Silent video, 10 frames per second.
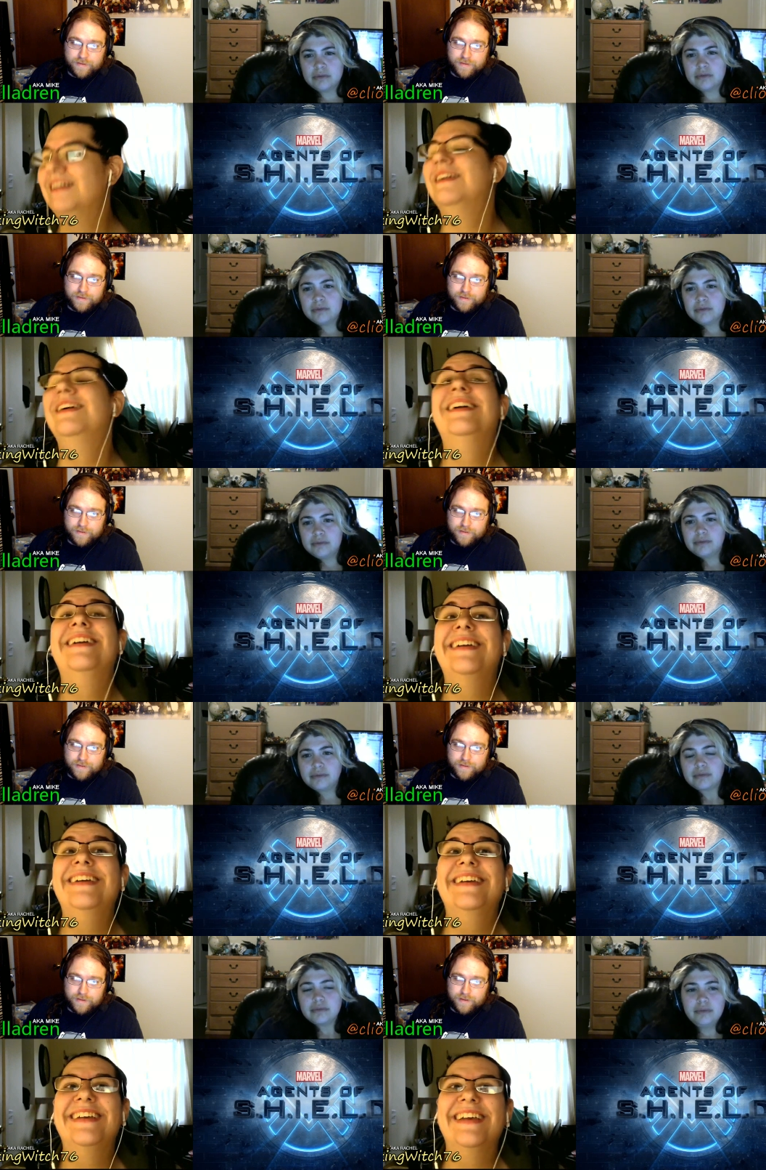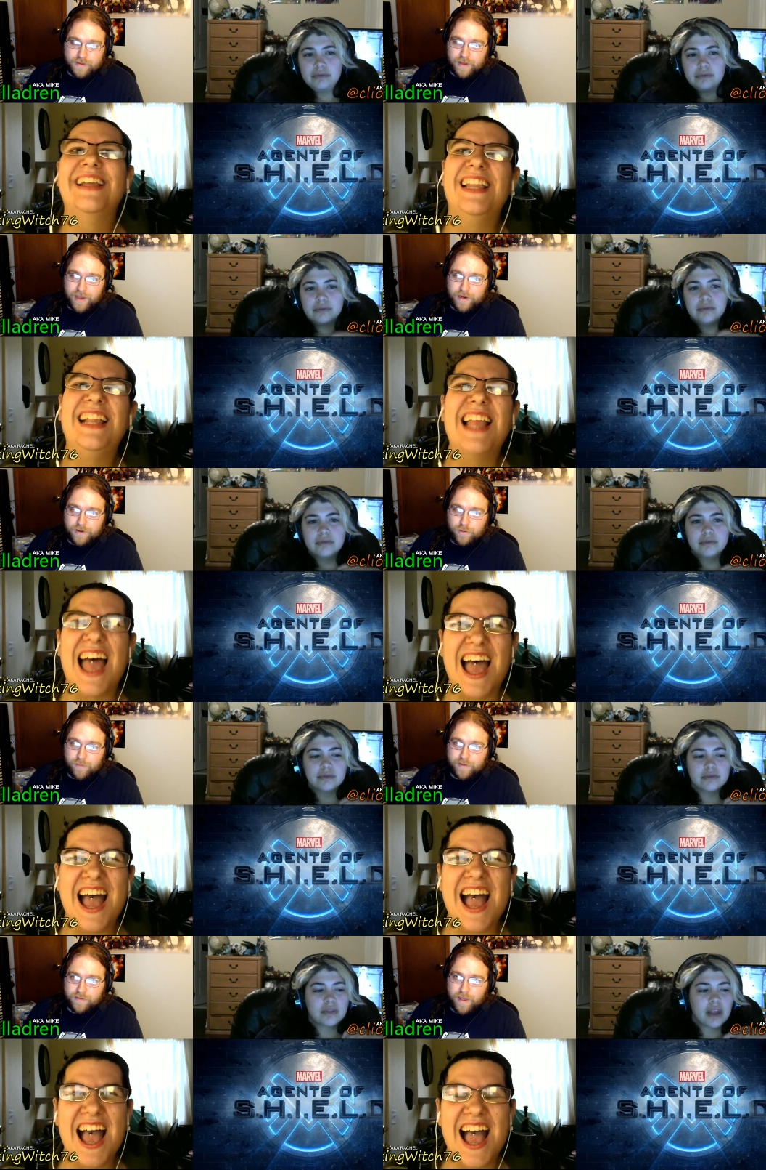Speaker 1: I do yeah.
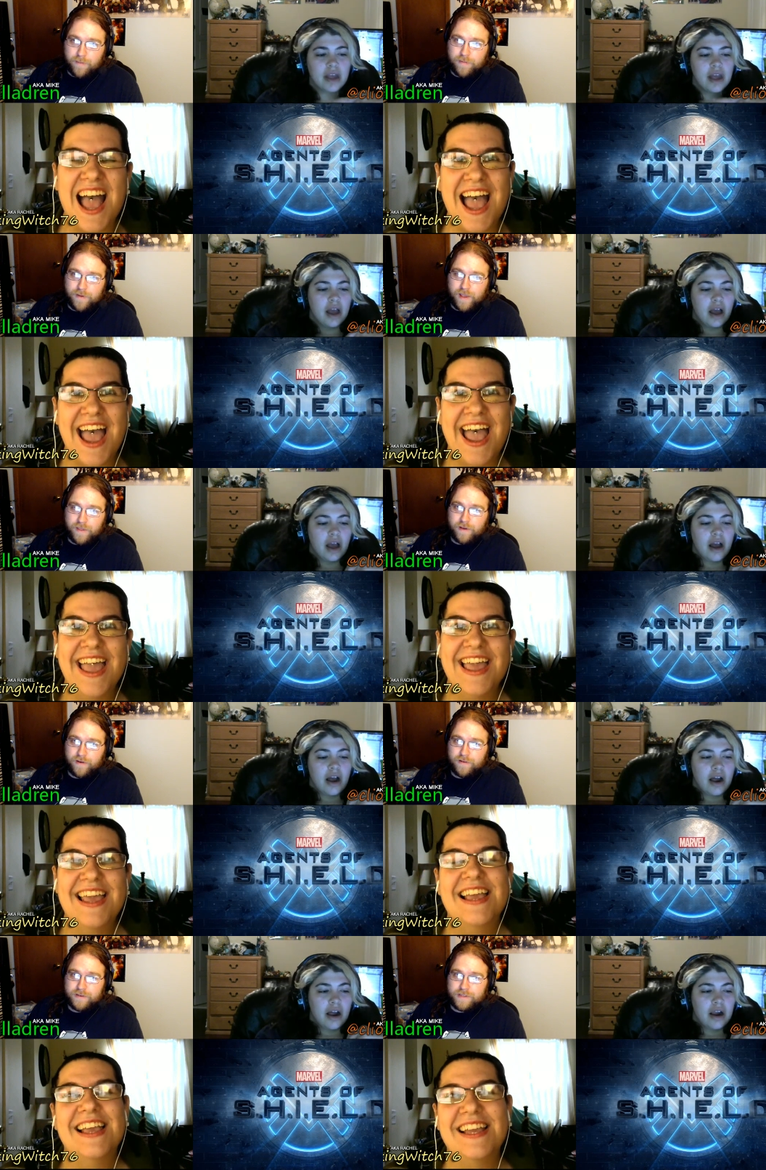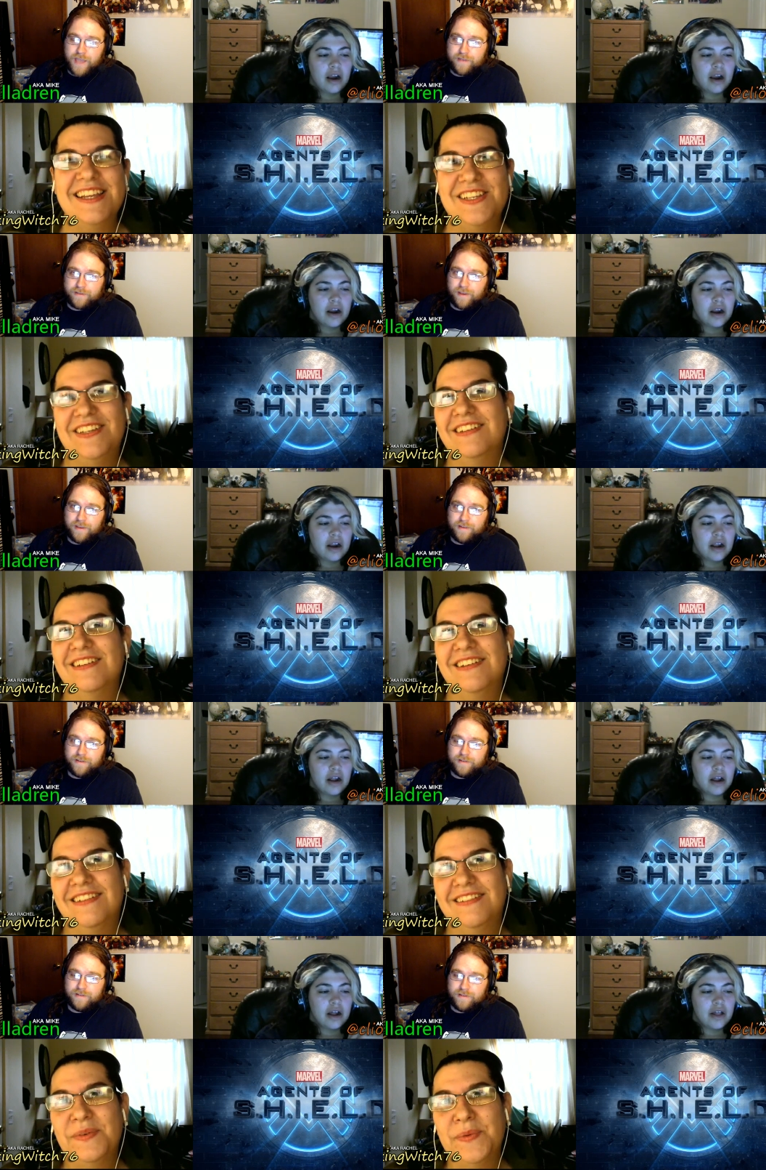miss them and their sassy. I
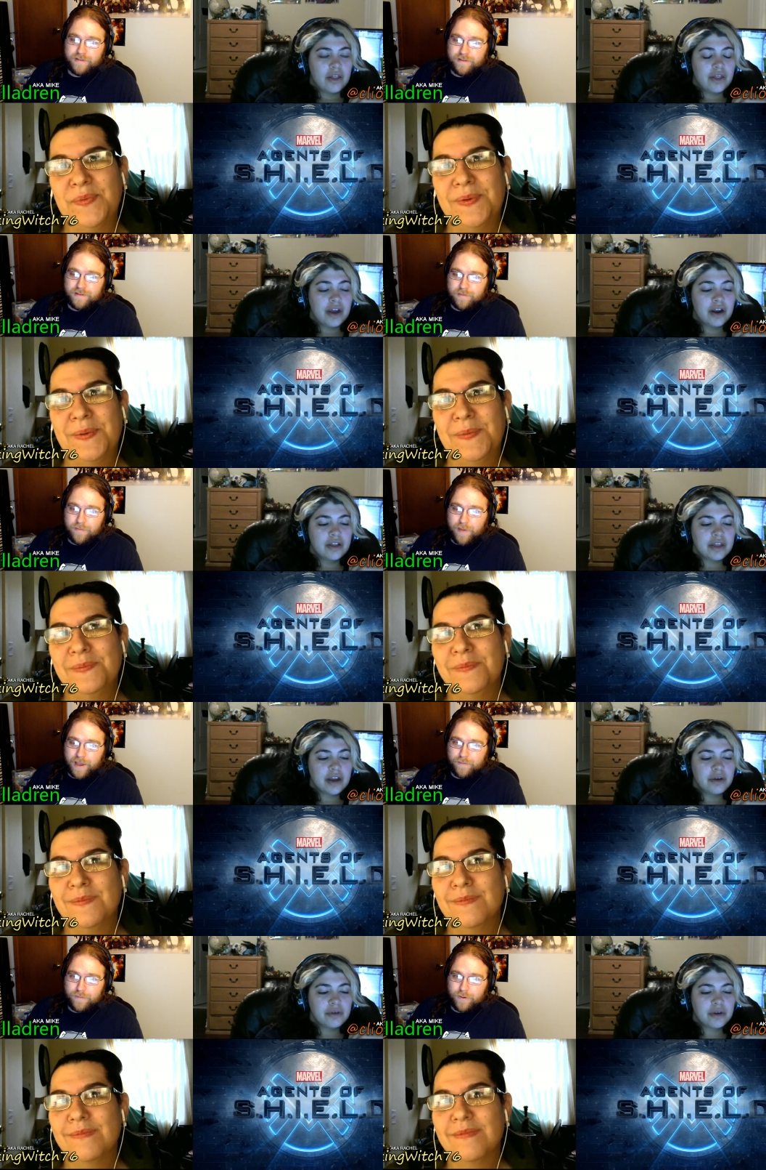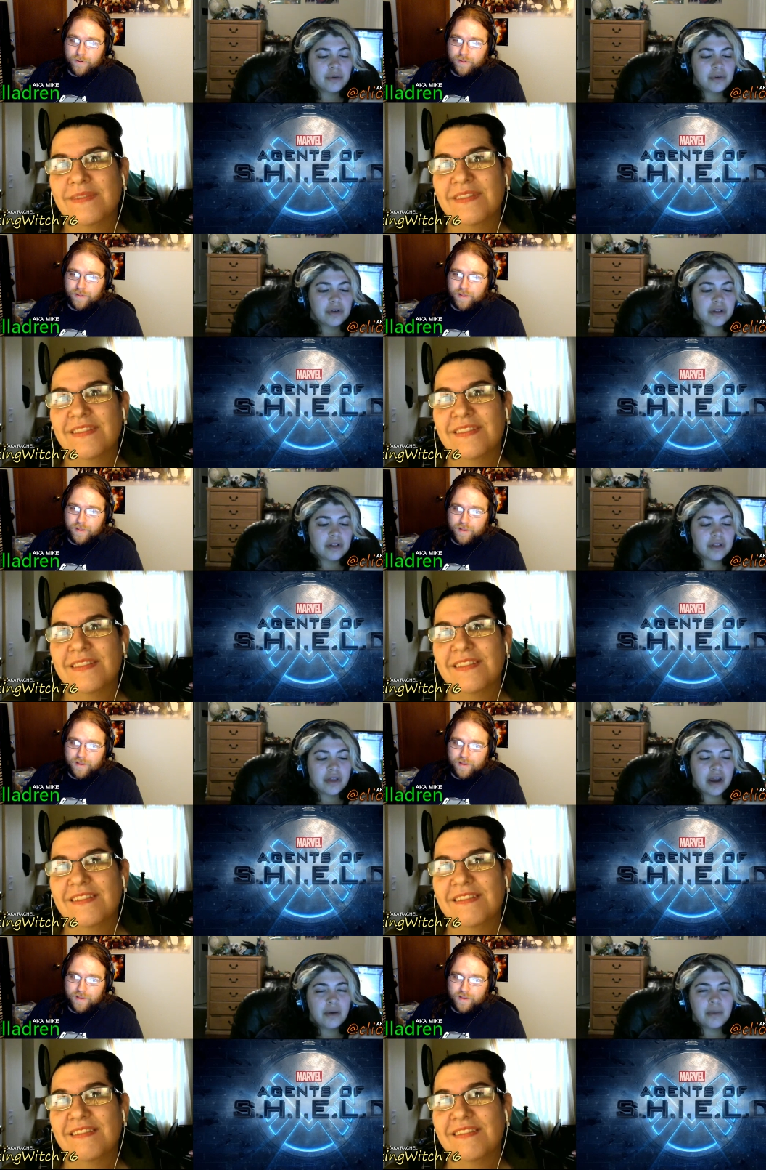
Speaker 2: do. Their their
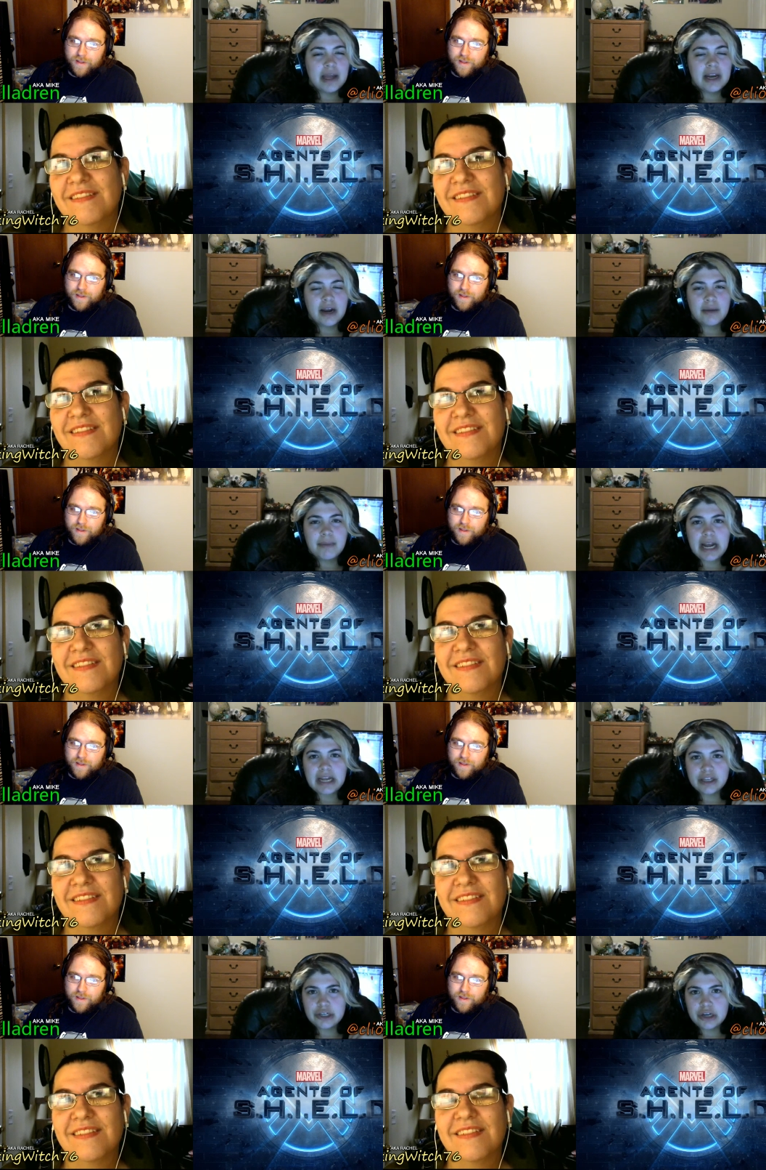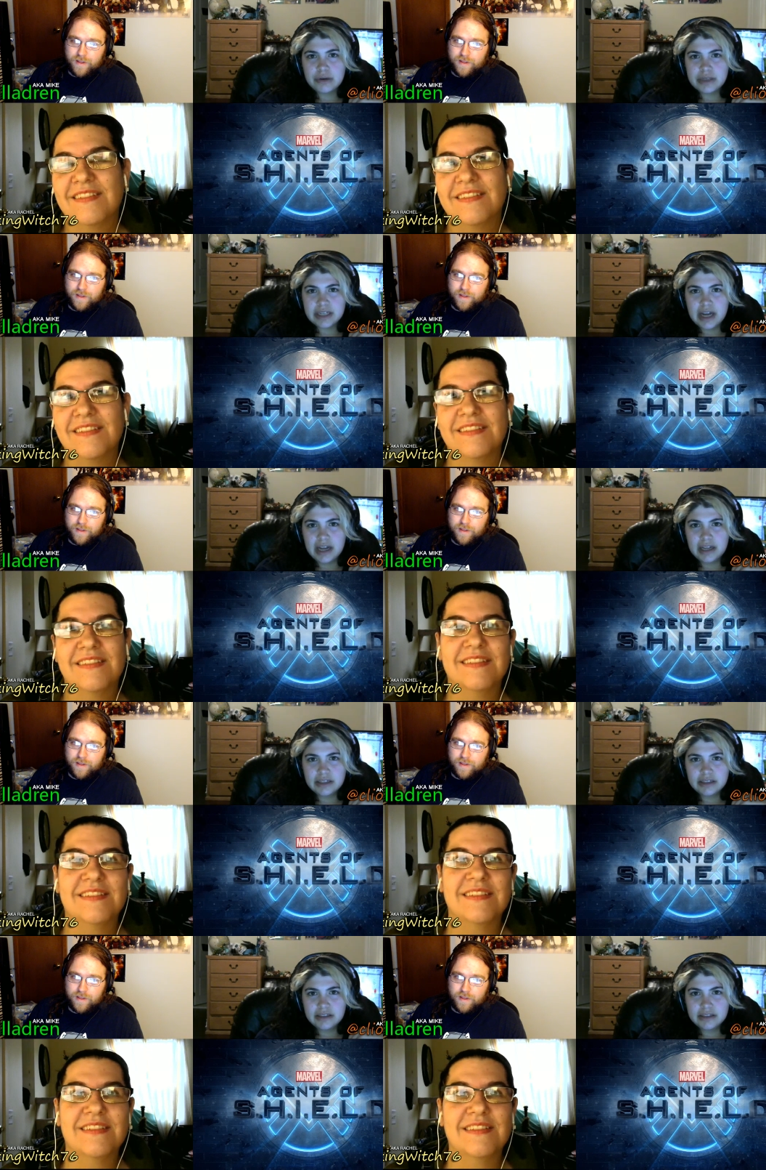their way to come back in the show is not
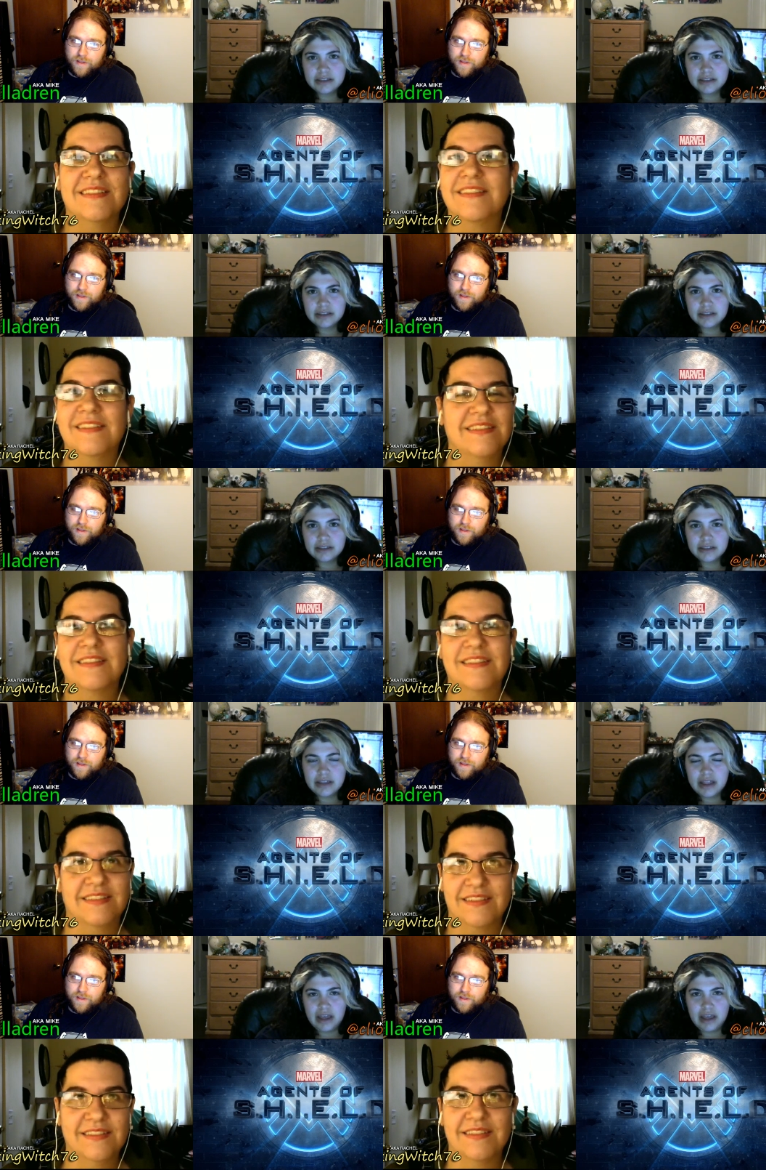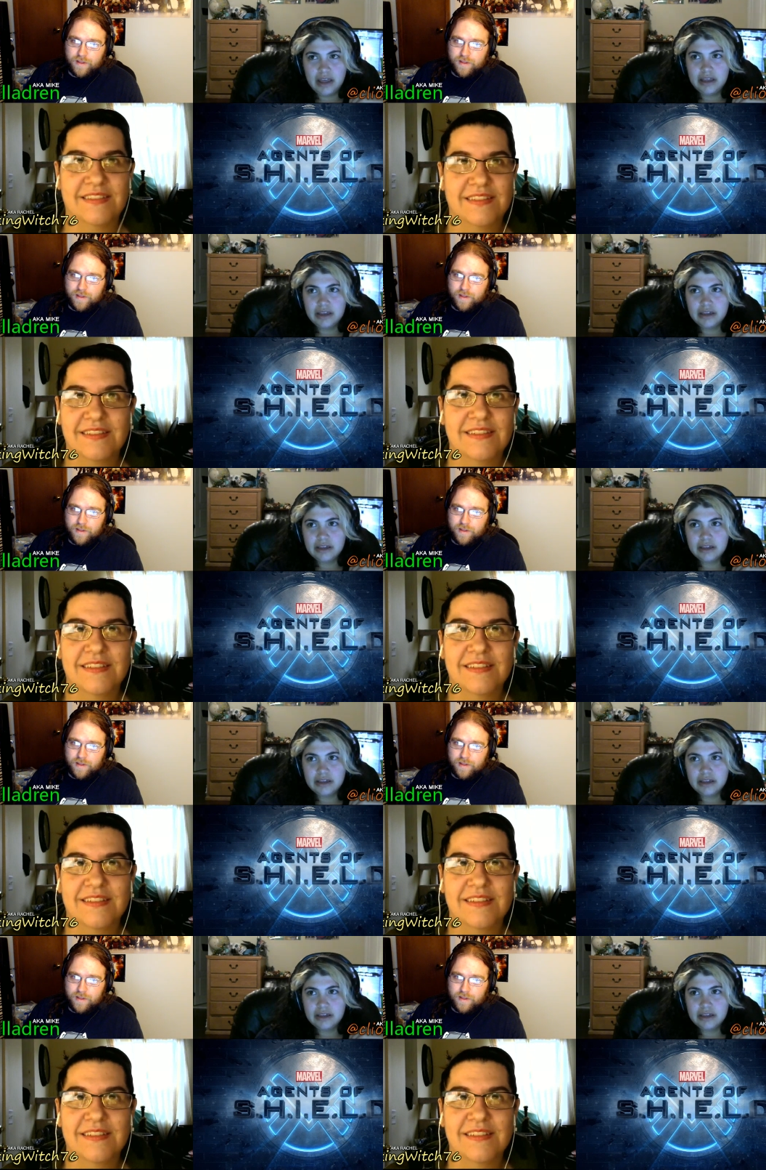the